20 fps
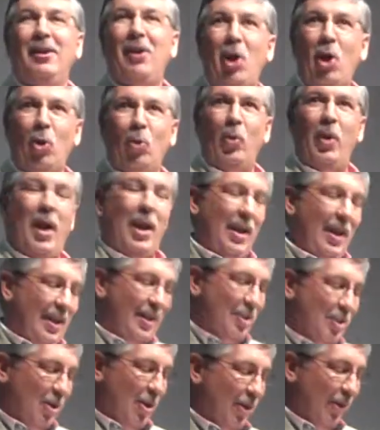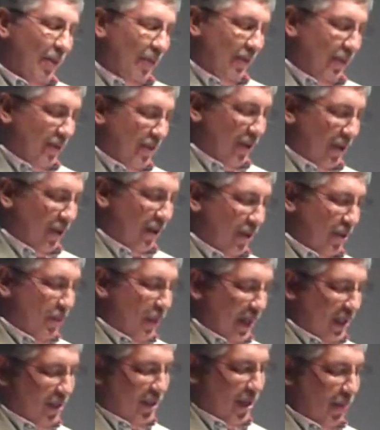already, so there's
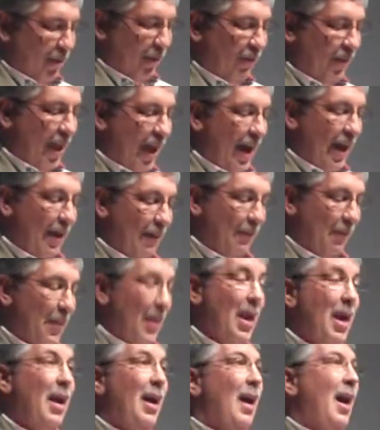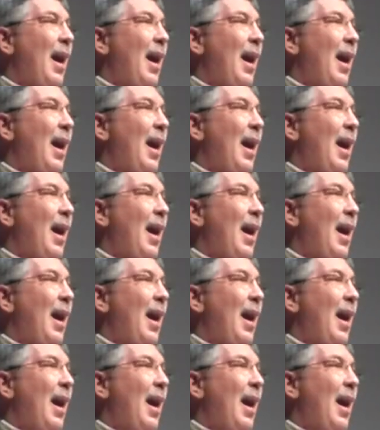been some of that.